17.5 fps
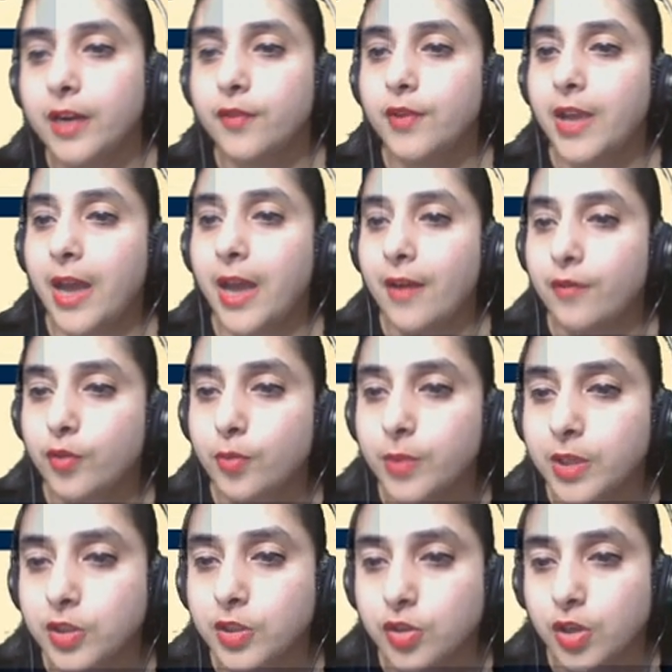we have to
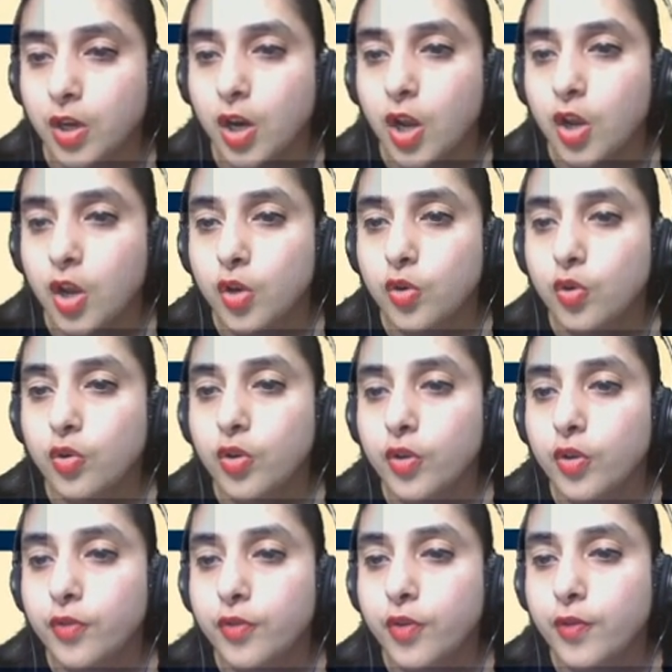measure. Look,
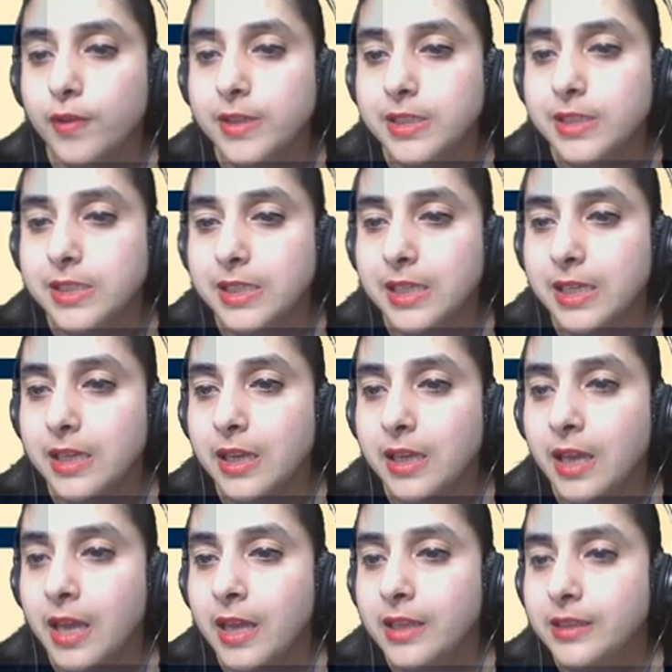if you will see,
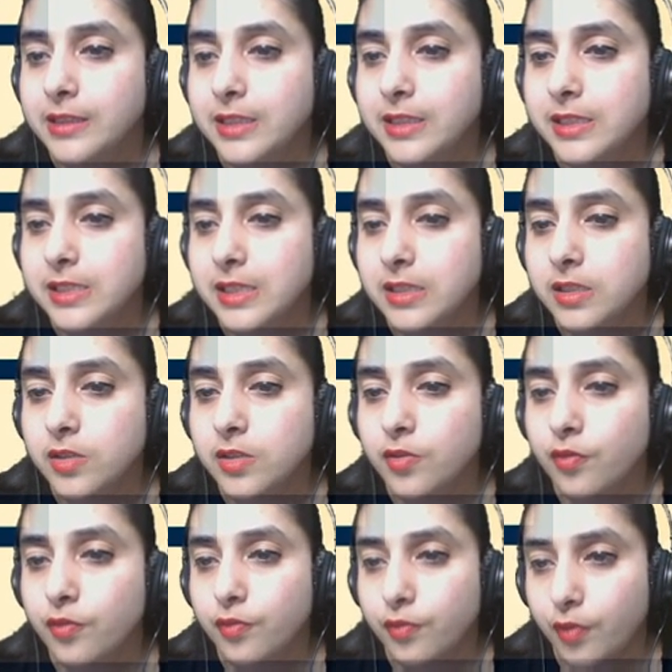this is
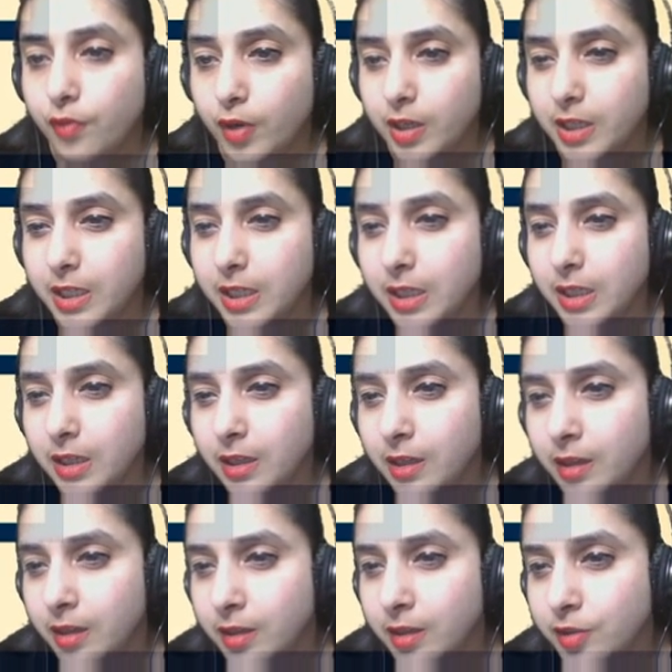40.
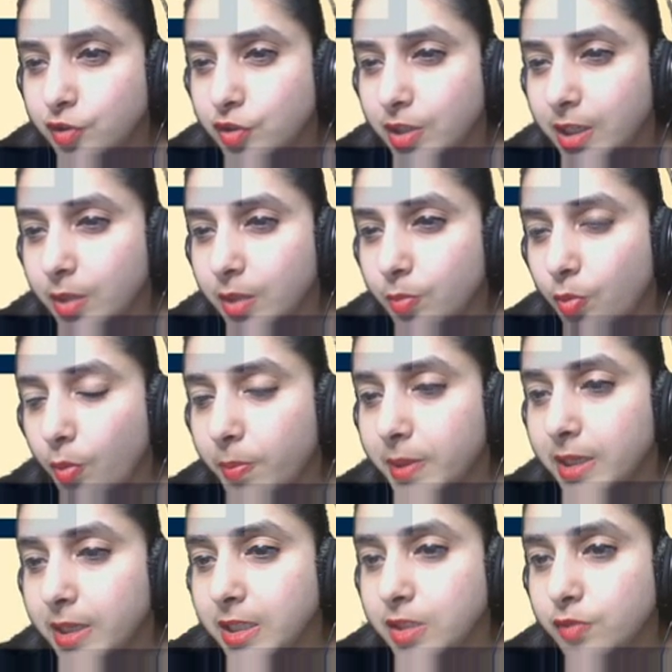Check it properly.
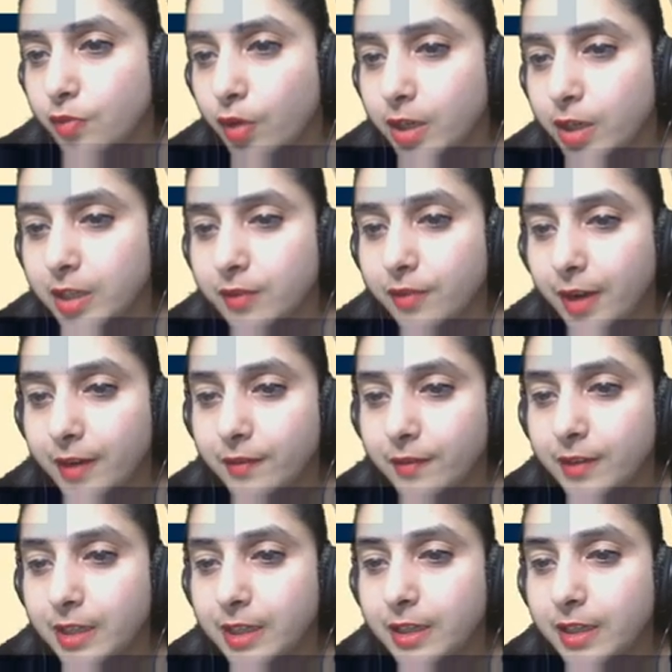It's 45
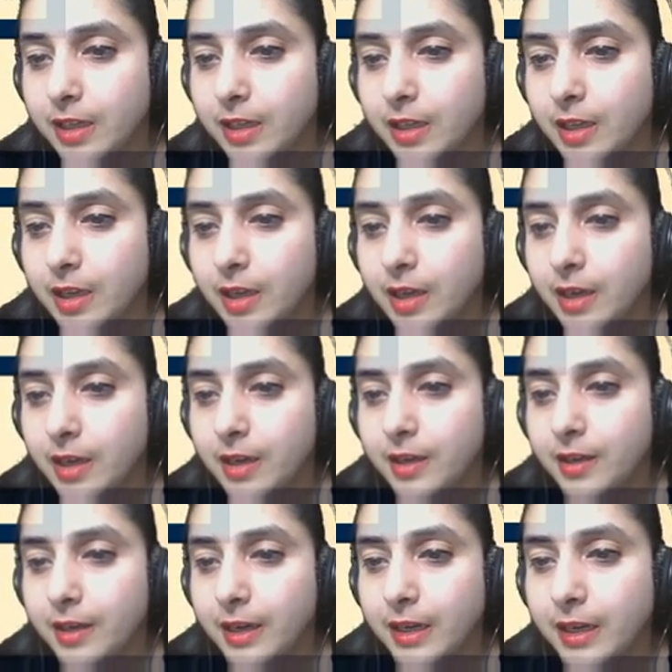degree.
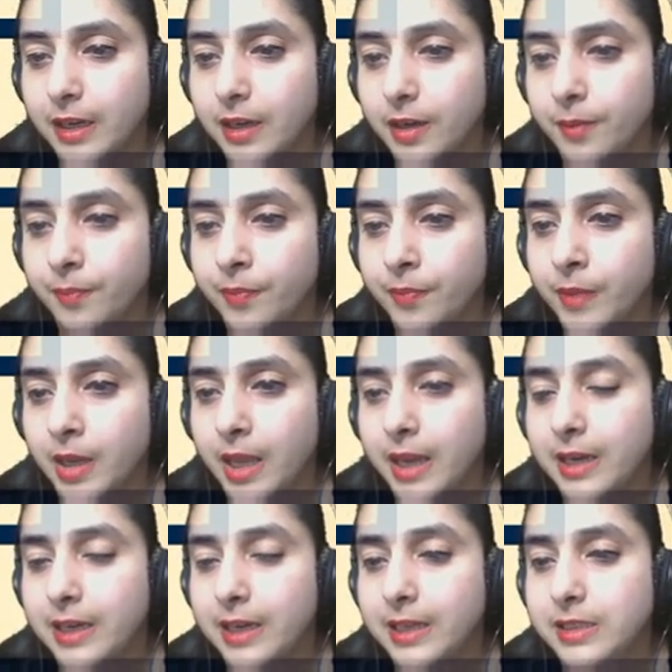Right,
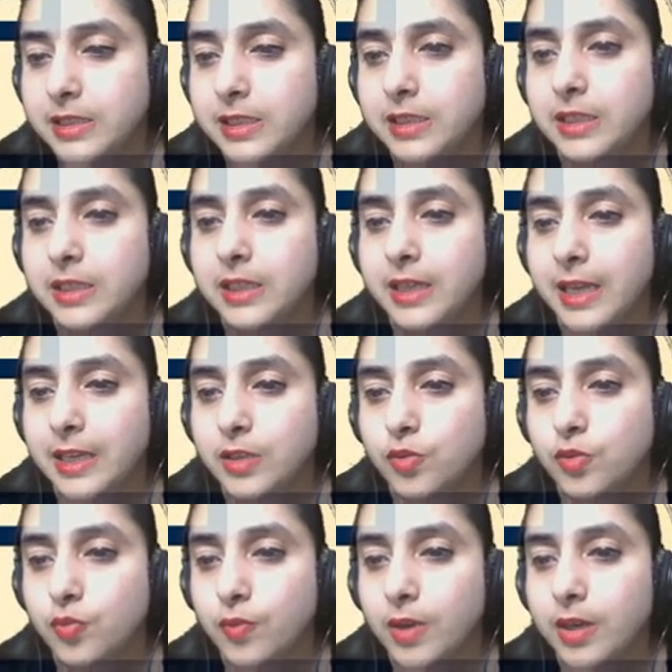and let's see the next
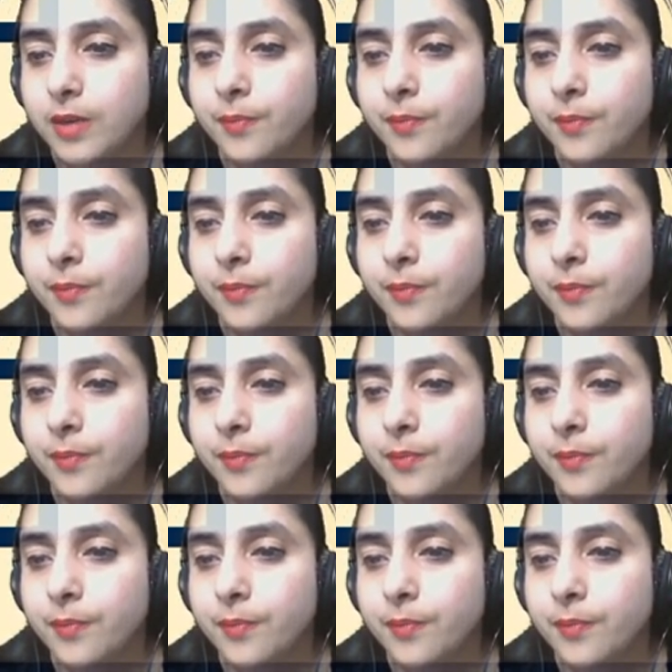one.